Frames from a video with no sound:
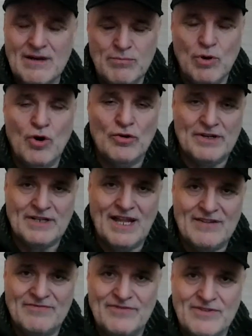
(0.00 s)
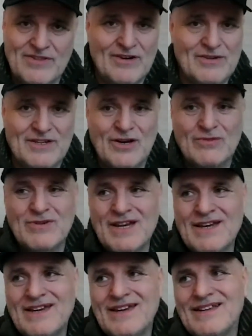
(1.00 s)
A boring life. So, you know,
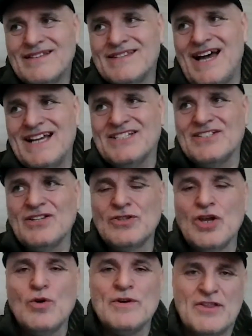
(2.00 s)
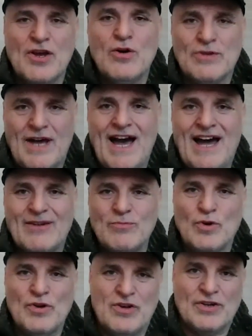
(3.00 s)
Tyson will know in his own heart
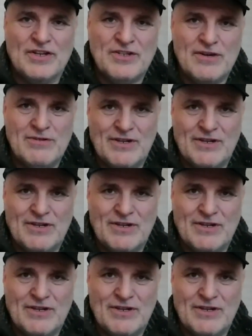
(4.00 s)
what he's got to do,